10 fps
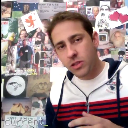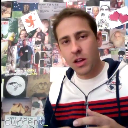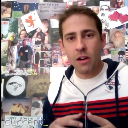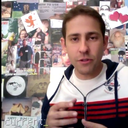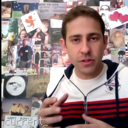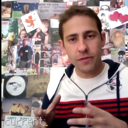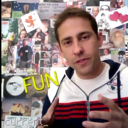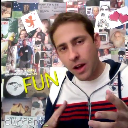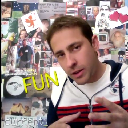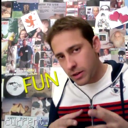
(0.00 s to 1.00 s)
he offers a
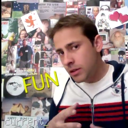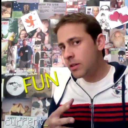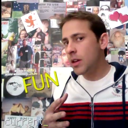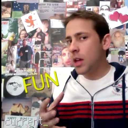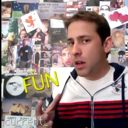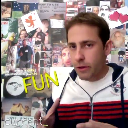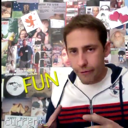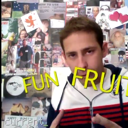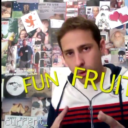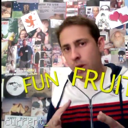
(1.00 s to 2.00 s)
fun,
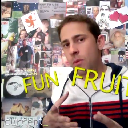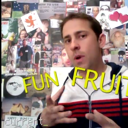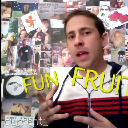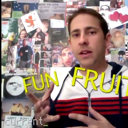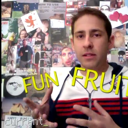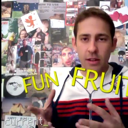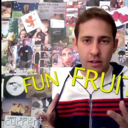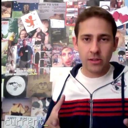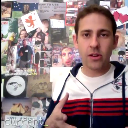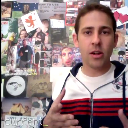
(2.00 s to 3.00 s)
fruity way
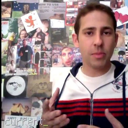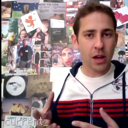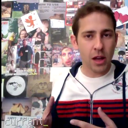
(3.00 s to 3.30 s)
to start up a